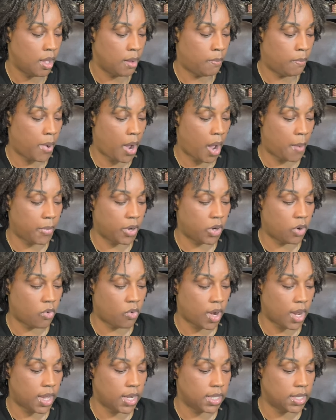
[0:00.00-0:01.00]

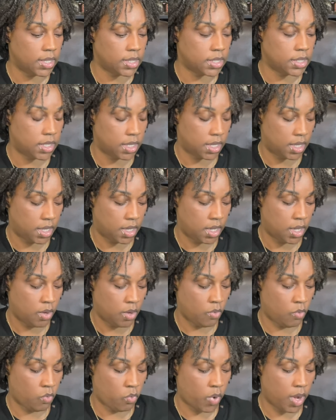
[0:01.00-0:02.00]
pomegranate,
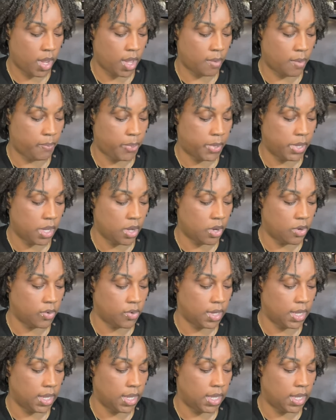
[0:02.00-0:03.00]
red
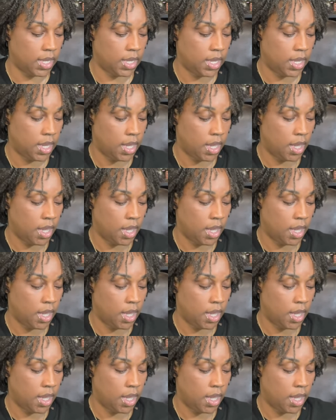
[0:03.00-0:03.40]
peony,